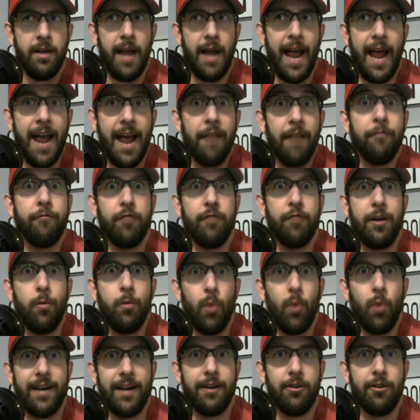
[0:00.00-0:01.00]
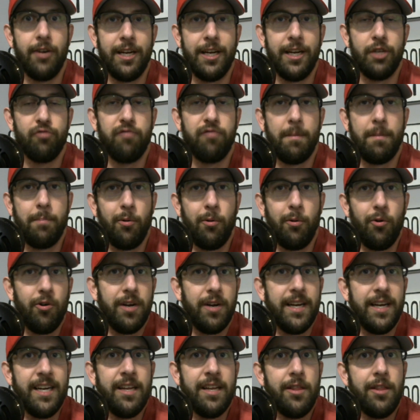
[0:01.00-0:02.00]
everywhere is
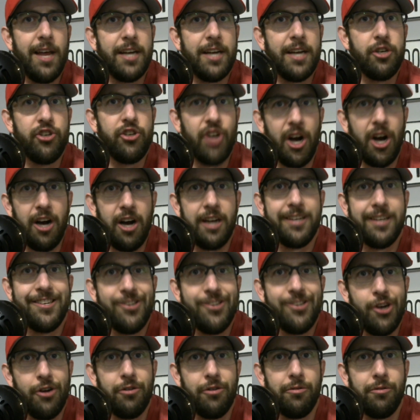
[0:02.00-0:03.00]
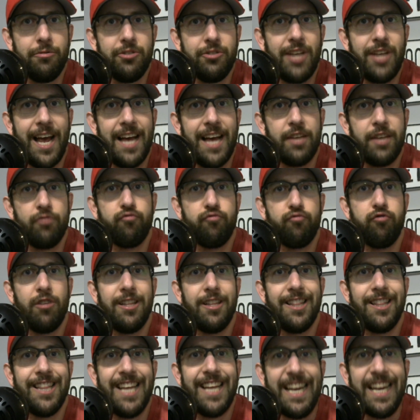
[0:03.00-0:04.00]
reporting that John Jones has
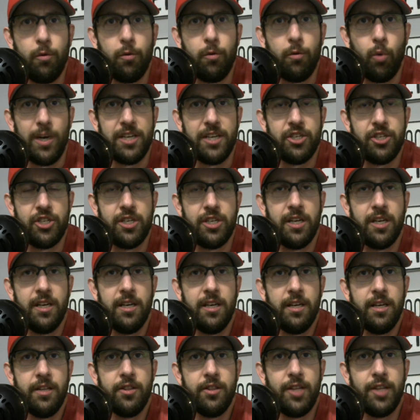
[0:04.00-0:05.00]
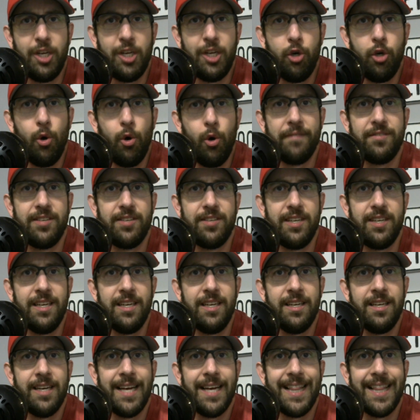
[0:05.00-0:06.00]
relinquished the U F C
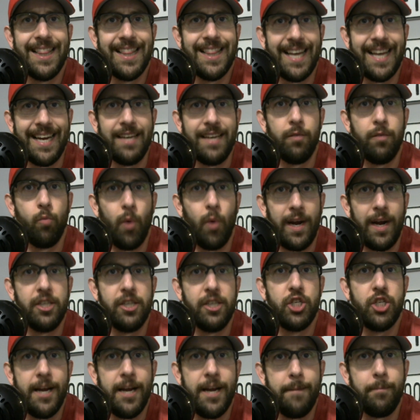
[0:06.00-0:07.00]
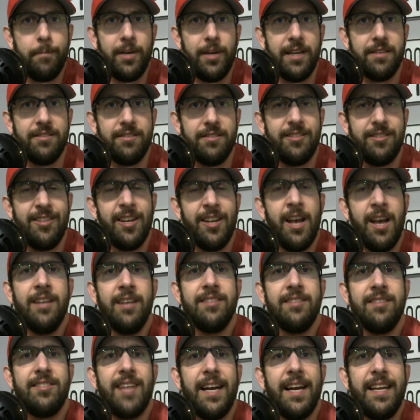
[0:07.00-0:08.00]
lightweight champion.
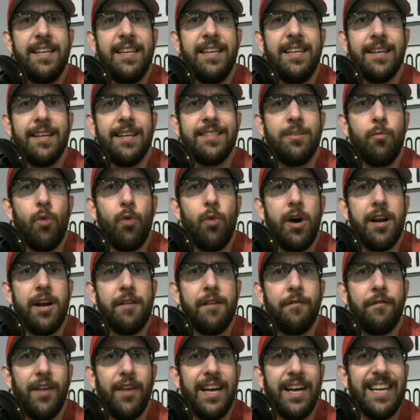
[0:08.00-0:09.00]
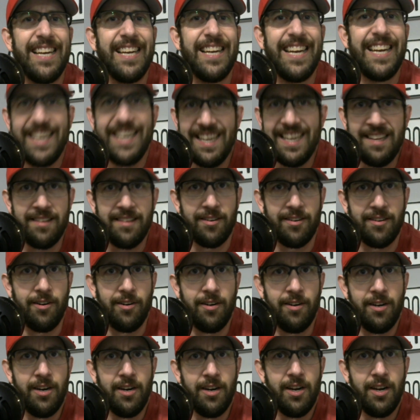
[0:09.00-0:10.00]
Said he doesn't want to fight either
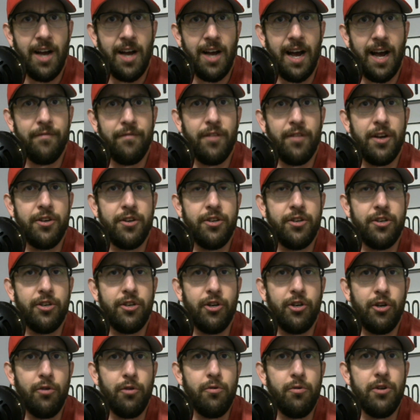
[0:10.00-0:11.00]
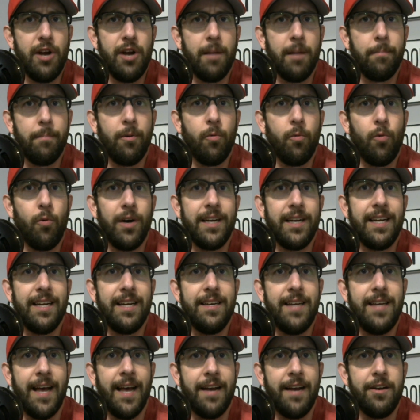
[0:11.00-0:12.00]
of the two number one
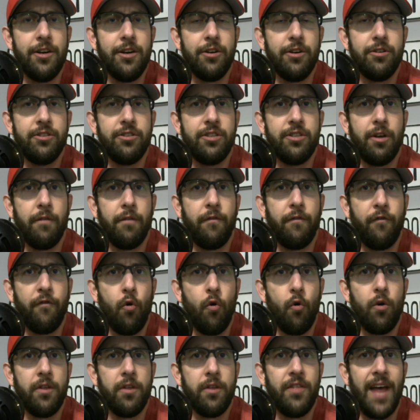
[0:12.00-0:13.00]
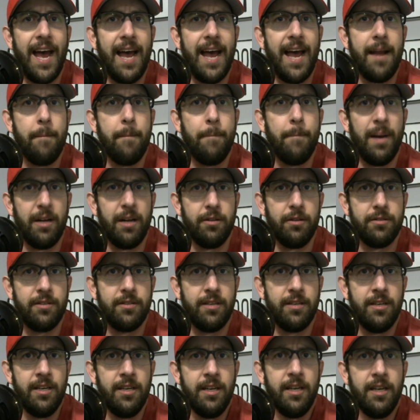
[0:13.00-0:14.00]
contenders for that belt.
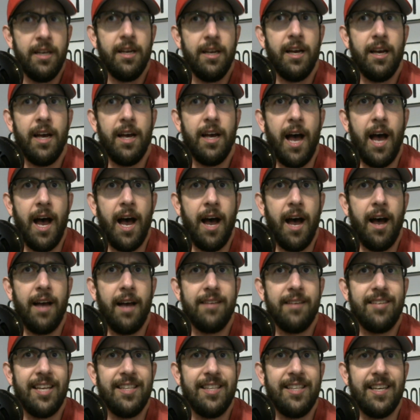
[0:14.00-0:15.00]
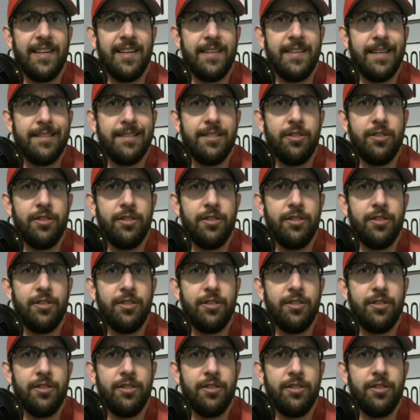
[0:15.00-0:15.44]
Uh, said that it doesn't